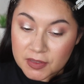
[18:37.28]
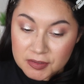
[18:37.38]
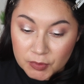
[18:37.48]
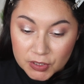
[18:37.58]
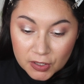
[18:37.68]
this
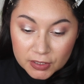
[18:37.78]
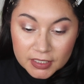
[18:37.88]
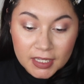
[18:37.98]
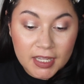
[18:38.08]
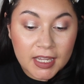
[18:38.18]
one on
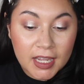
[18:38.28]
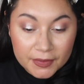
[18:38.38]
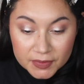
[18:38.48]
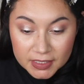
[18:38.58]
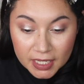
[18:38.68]

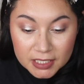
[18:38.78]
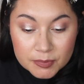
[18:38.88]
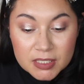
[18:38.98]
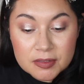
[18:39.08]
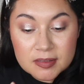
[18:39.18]
at the end
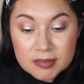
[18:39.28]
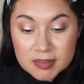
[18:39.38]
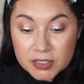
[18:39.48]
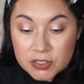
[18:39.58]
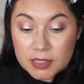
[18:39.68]
because this
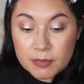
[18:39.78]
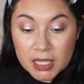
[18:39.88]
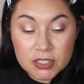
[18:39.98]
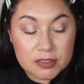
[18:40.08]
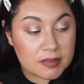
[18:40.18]
actually
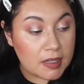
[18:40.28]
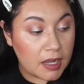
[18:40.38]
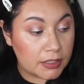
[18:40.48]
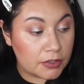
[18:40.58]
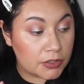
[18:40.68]
matches the eye
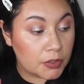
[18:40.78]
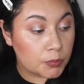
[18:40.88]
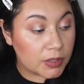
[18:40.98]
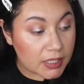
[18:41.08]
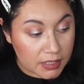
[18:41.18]
look
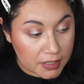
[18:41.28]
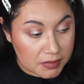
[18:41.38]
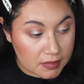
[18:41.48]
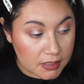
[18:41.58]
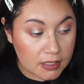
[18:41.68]
really
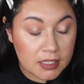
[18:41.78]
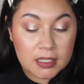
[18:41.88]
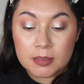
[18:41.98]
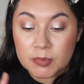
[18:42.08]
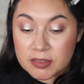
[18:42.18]
nicely
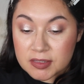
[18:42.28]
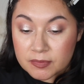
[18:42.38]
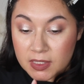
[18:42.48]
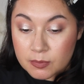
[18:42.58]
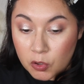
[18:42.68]
because of
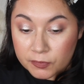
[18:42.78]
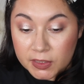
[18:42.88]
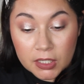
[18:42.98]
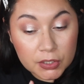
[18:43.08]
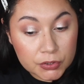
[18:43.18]
the
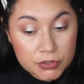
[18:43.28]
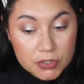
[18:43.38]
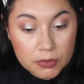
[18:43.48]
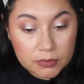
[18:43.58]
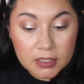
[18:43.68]
mauvey
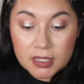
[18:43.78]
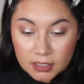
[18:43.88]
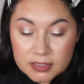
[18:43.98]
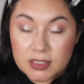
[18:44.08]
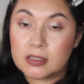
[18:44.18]
undertone.
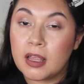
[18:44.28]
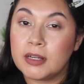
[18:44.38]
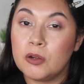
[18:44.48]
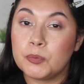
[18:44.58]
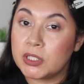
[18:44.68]
It did glide
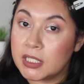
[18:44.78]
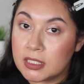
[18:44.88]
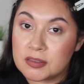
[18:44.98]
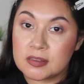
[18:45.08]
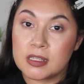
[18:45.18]
on pretty
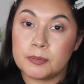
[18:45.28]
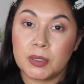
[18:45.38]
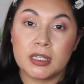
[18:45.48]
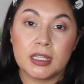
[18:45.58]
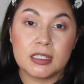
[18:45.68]
easily,
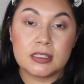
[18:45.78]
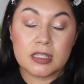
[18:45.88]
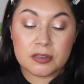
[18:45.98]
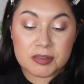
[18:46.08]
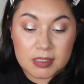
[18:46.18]
but it
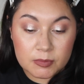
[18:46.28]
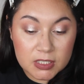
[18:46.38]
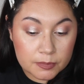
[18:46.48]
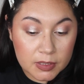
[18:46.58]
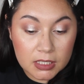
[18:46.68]
does seem to
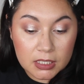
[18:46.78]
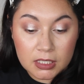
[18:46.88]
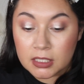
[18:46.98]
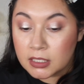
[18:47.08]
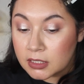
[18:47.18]
be
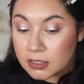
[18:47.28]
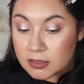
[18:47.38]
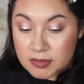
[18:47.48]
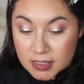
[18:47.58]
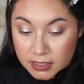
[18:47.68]

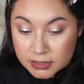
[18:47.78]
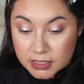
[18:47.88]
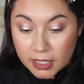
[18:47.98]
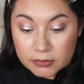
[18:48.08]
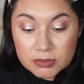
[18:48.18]
setting
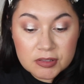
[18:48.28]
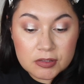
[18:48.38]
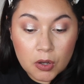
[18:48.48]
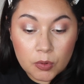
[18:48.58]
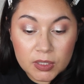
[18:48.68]
down.
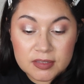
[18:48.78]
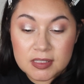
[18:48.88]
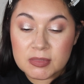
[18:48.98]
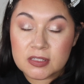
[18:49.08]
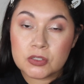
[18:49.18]
So it
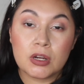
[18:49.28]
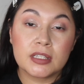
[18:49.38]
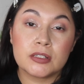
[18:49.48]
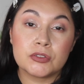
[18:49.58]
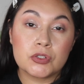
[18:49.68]
seems to dry
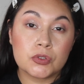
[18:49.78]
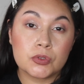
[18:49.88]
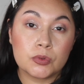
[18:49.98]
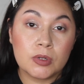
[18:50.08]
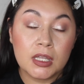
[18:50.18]
down
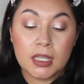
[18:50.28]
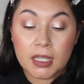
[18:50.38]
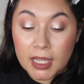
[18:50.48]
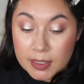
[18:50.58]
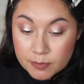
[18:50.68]
to
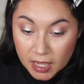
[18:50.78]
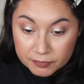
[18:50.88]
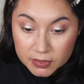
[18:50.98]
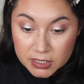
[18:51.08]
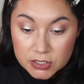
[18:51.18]
a matte
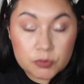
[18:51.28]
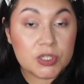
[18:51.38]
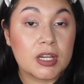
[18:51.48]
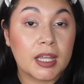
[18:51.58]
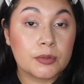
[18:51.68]
finish,
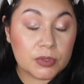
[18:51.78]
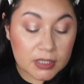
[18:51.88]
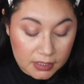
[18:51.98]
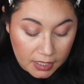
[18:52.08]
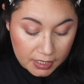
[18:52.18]
which I really
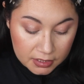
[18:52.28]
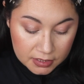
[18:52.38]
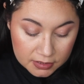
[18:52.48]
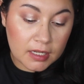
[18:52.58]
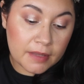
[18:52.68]

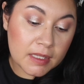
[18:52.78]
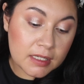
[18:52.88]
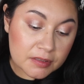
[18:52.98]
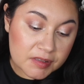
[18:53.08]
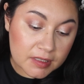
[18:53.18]
like. And then
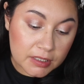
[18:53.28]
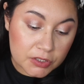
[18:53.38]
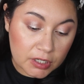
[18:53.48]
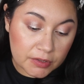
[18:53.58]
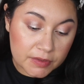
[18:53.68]
next I'm gonna
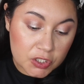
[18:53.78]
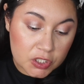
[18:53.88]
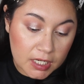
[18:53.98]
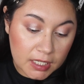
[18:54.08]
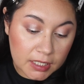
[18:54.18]
try on the
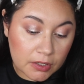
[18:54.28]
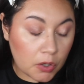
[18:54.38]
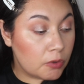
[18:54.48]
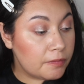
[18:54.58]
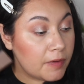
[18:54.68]
shade
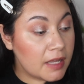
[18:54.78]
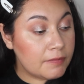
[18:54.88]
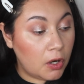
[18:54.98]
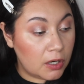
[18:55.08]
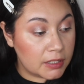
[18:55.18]
05 On